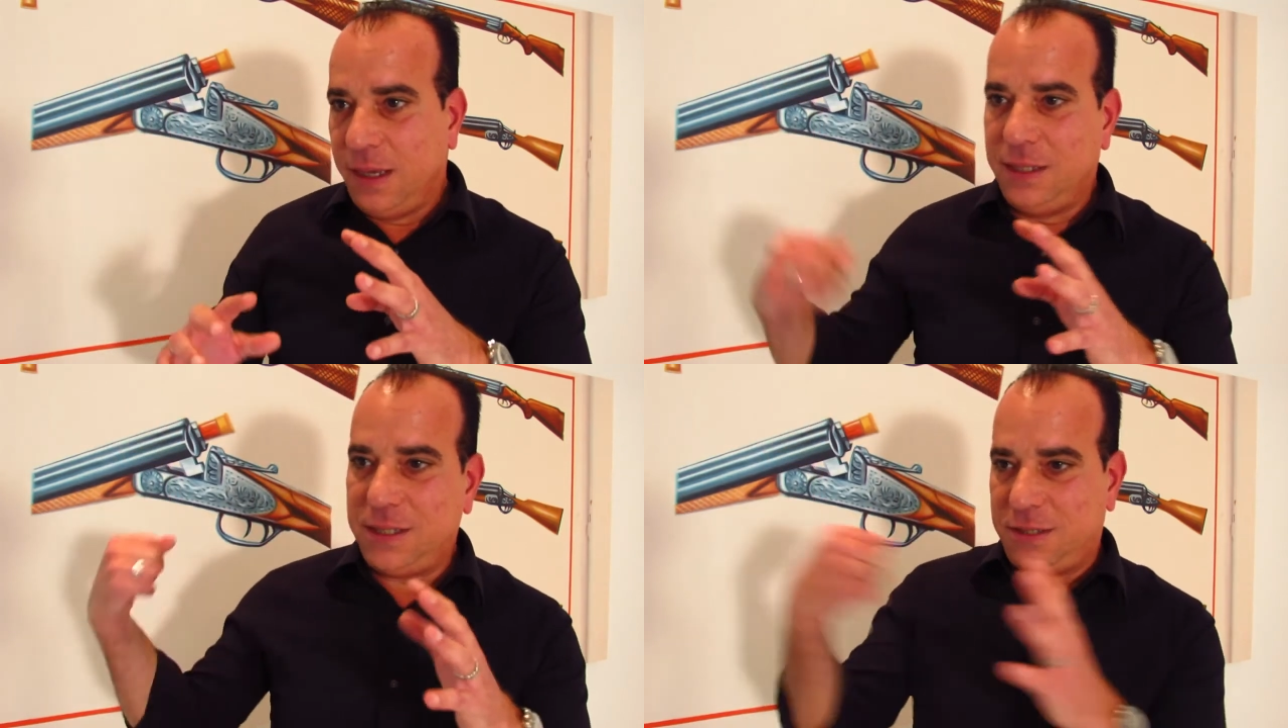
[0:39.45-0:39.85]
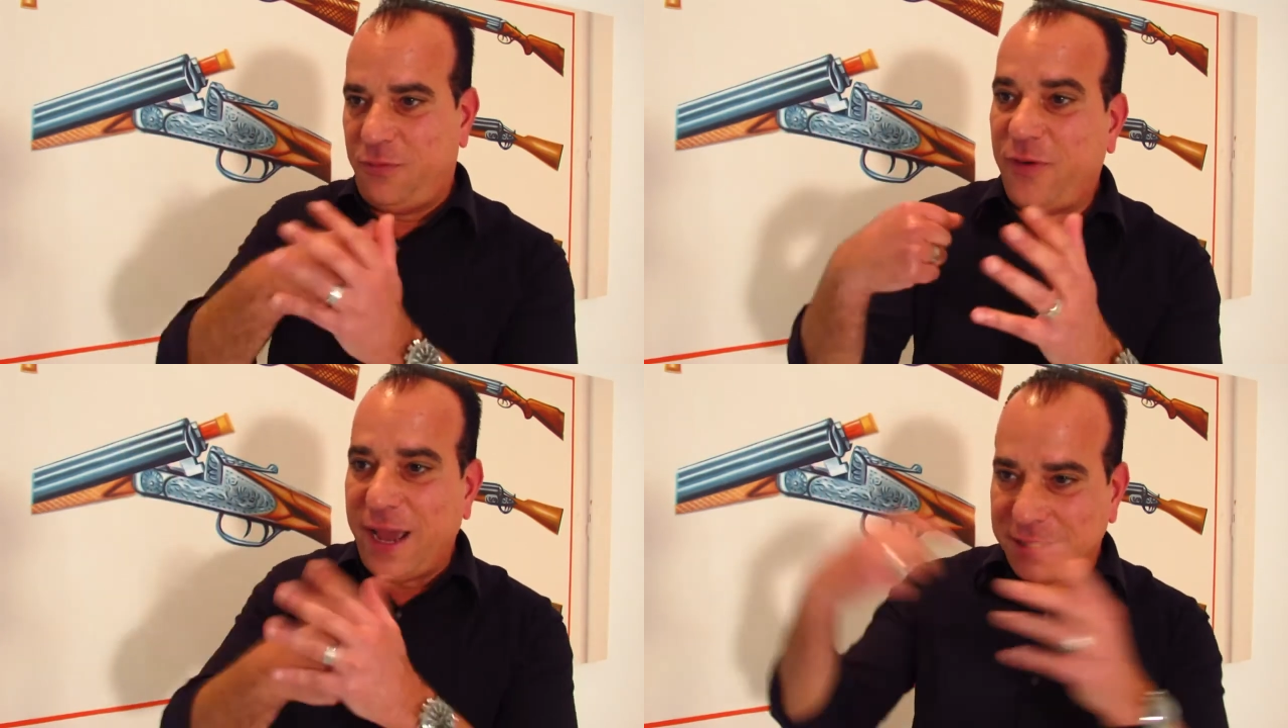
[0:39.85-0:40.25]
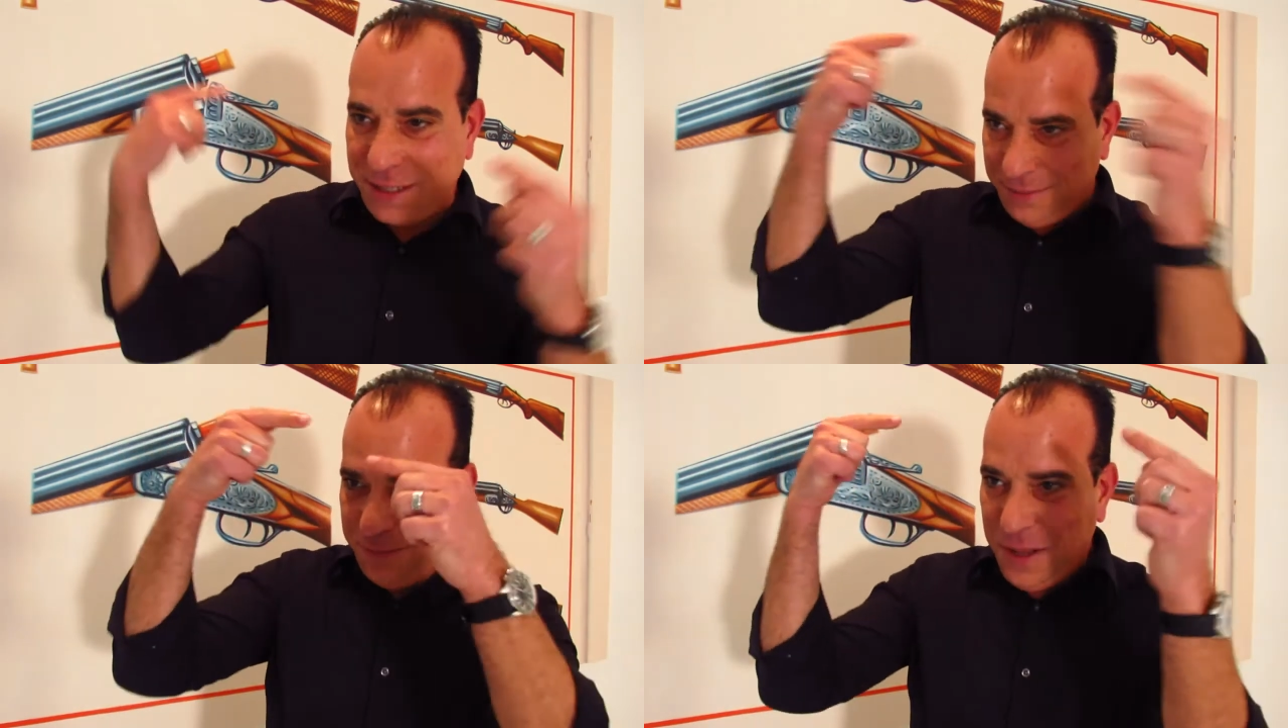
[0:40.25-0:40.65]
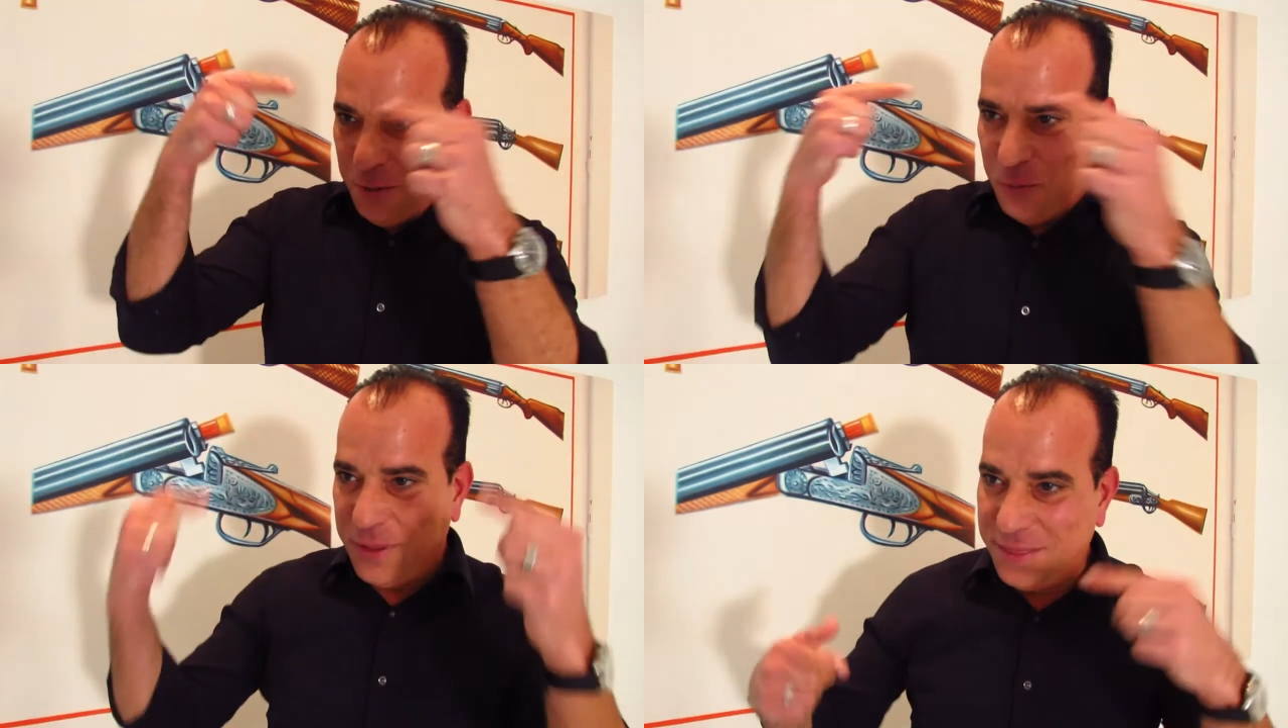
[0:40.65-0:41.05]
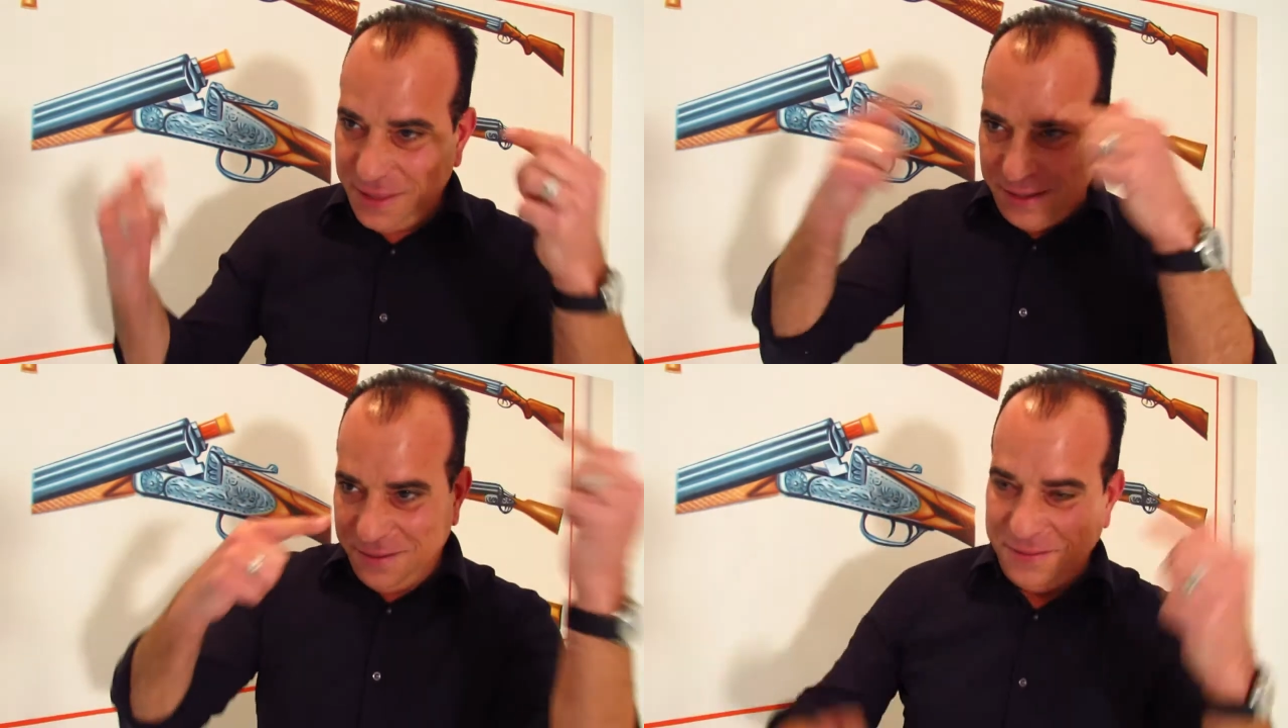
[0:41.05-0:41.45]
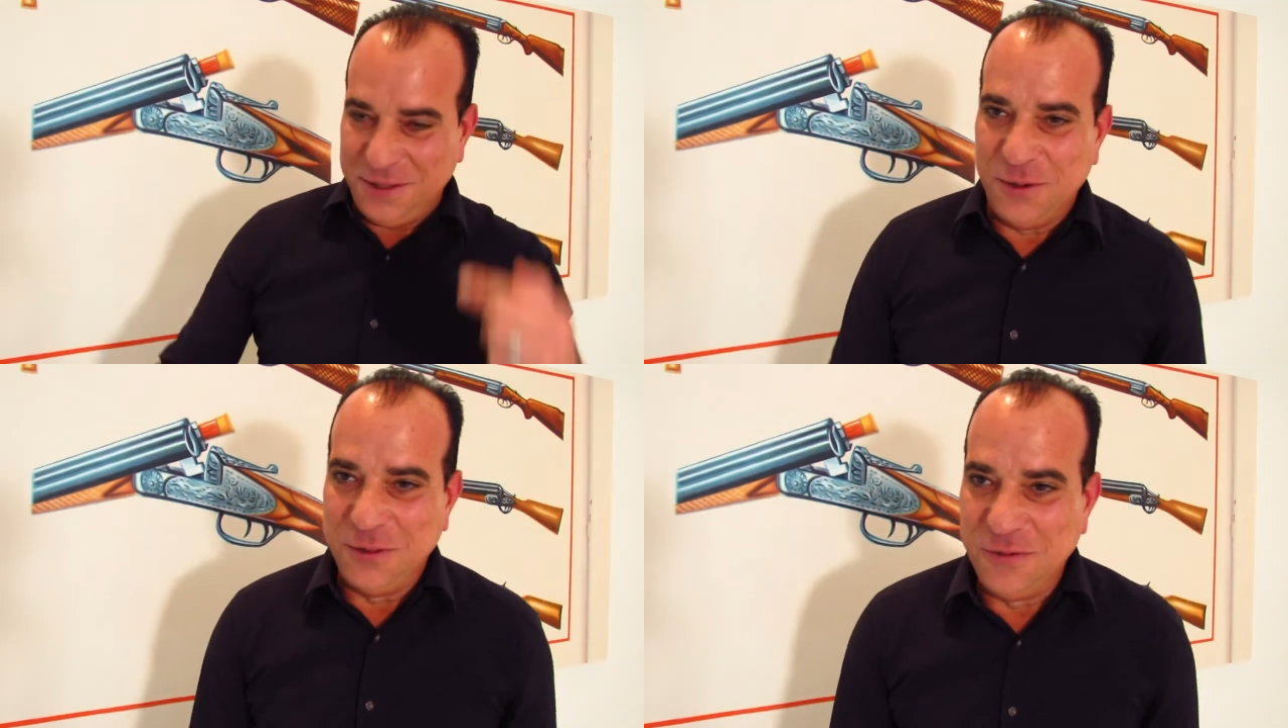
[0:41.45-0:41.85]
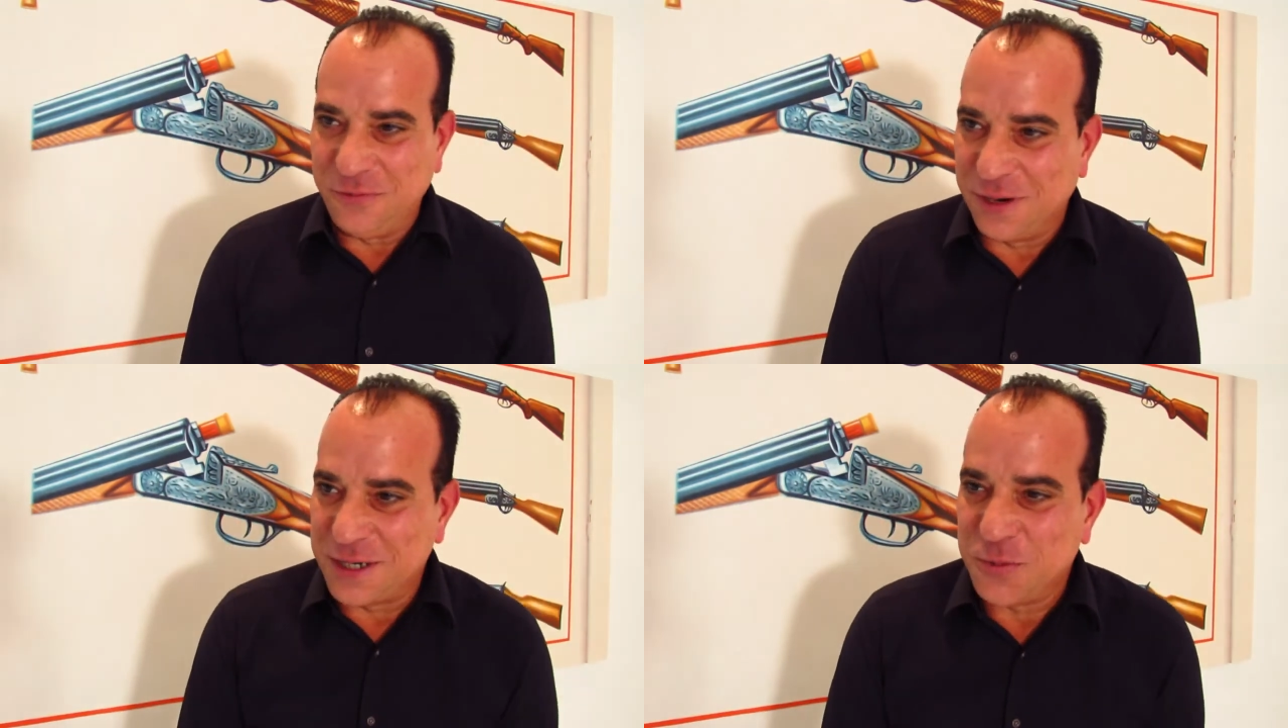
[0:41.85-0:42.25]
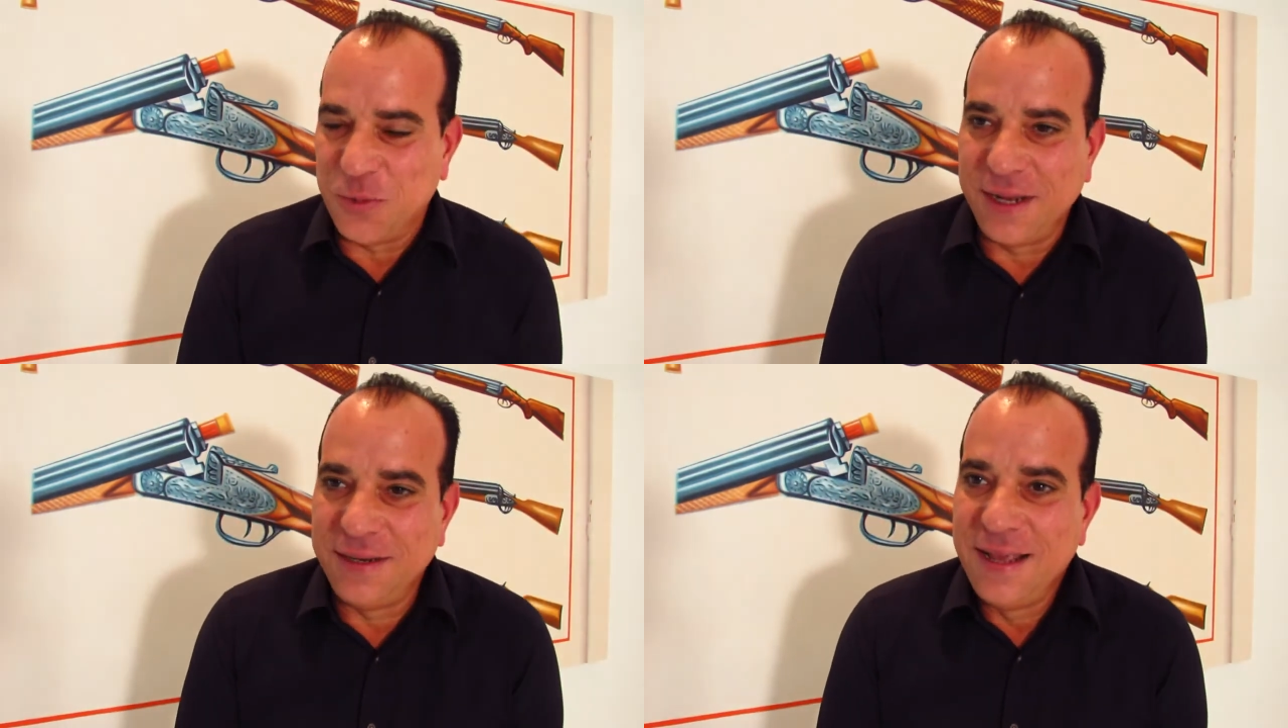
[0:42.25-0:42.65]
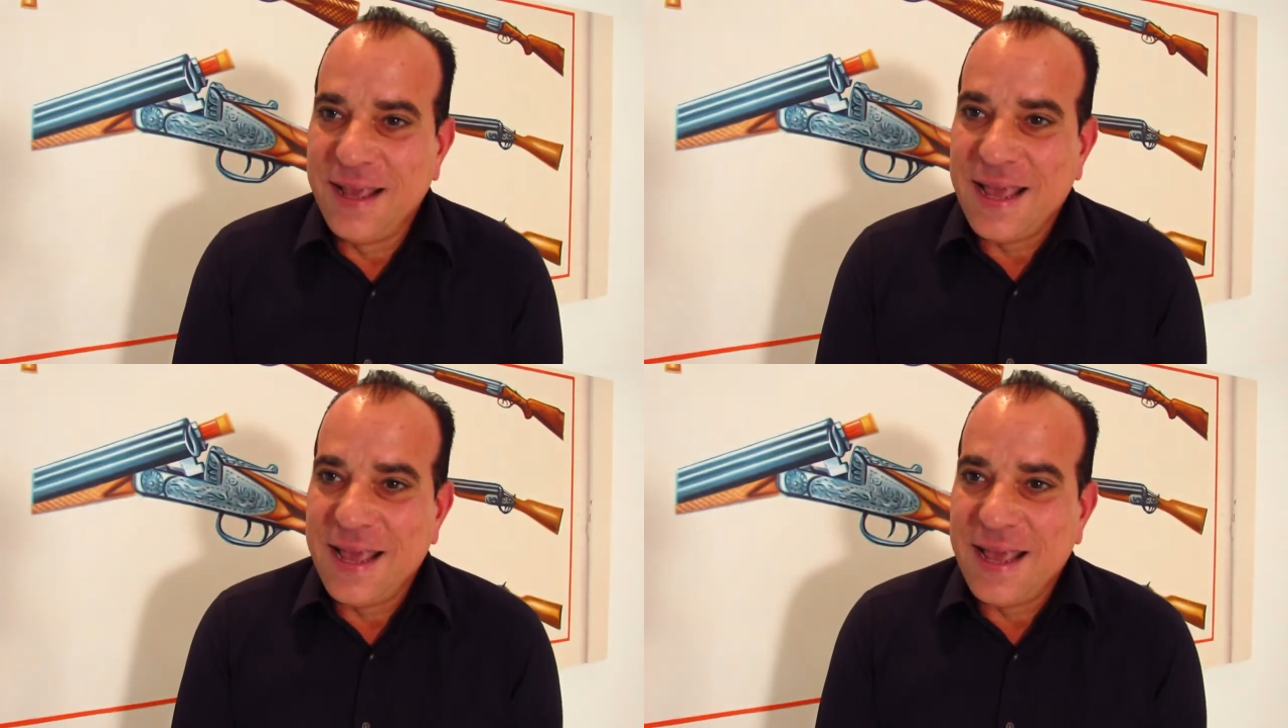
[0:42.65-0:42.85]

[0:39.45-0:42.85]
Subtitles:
is fighting with the, you know, the first one.